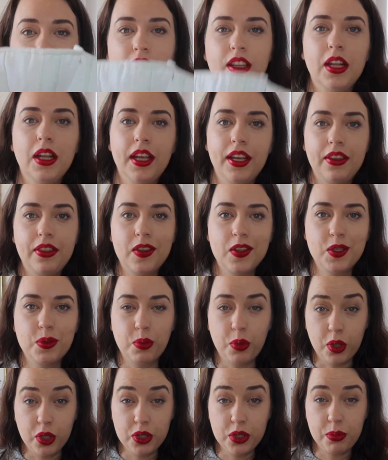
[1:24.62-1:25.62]
like the
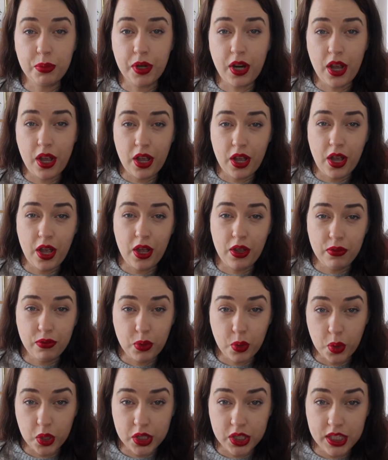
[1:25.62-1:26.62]
sports bra of
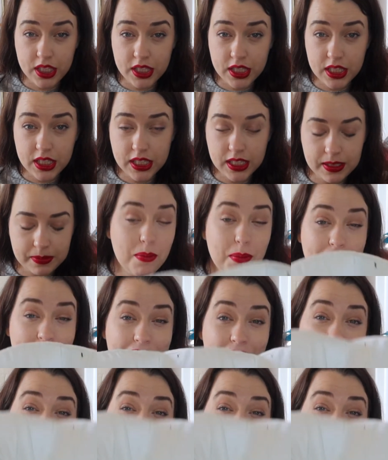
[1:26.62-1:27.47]
corsets. But these